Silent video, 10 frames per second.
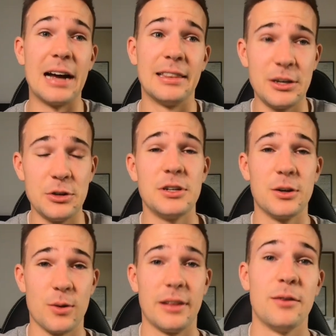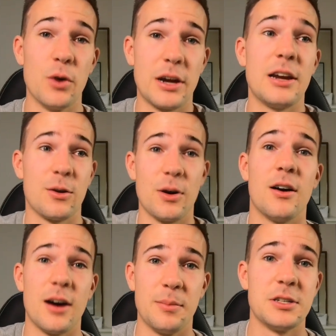They're using quite. They're working at quite a
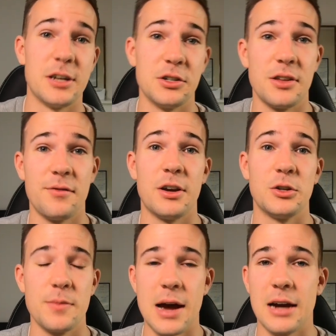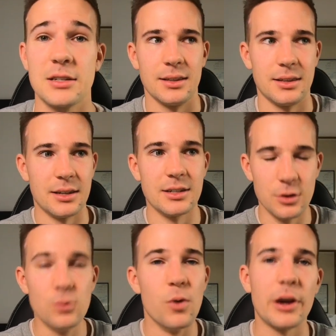high percentage of their VO2 max. They're still
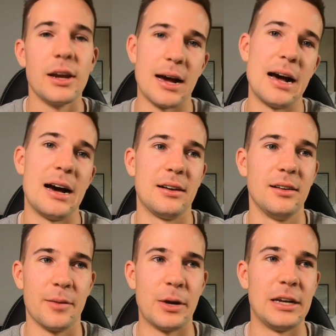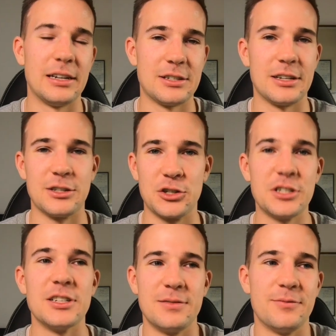working hard. I mean, it's it's just a
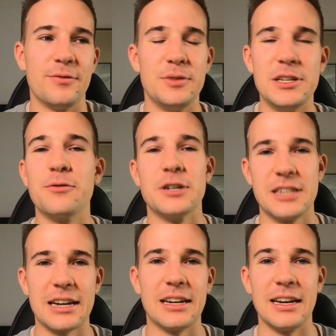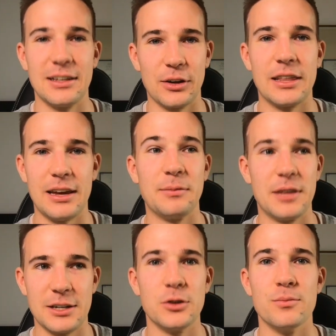different technique. Like they're, they're
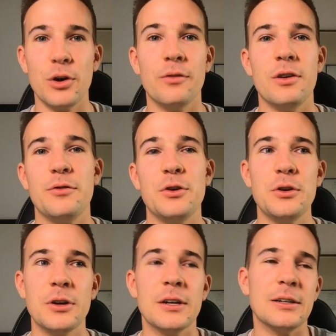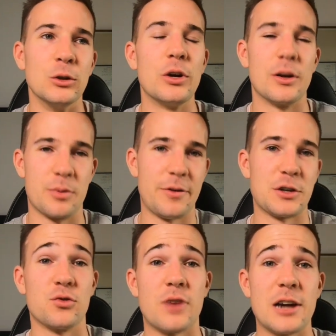still moving. If you look at a
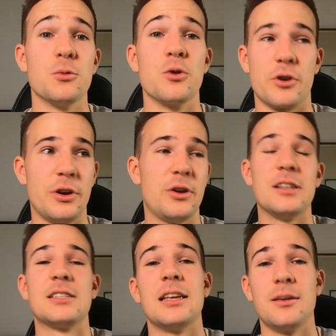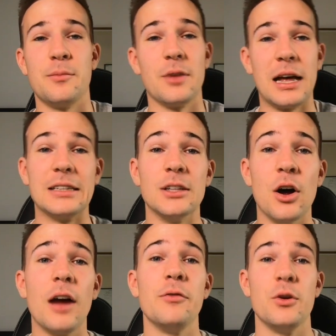professional race walker and you can see them uh,
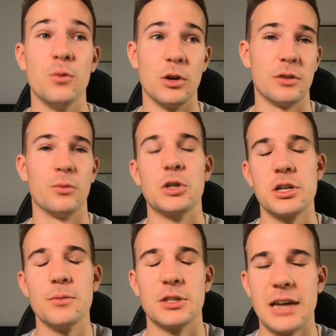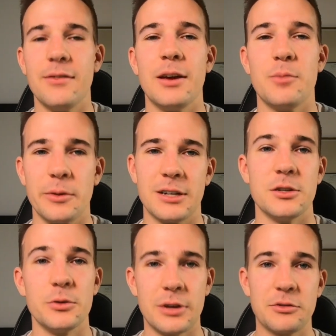live, or you wa- watching them on TV probably doesn't
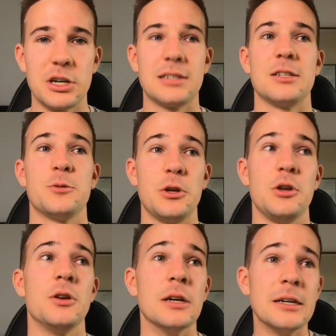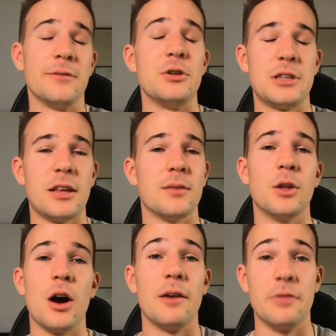do enough justice. But you if you see them
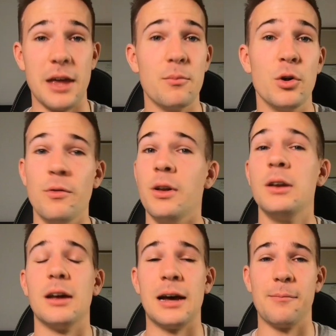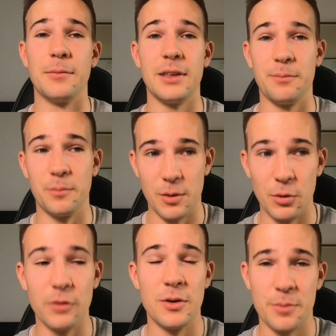live, they're moving. Um, they're they're
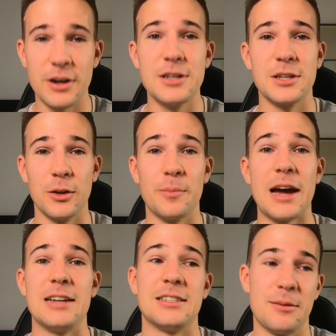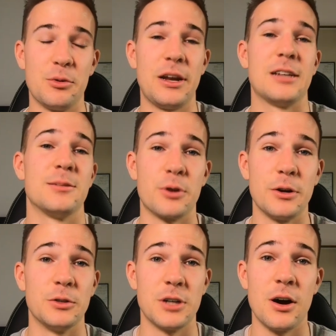moving at a pretty solid pace and they're putting out some pretty
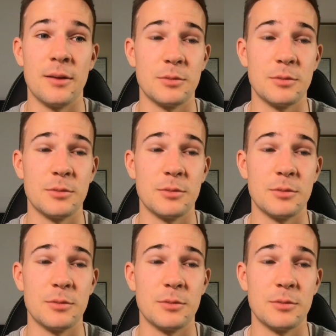good times.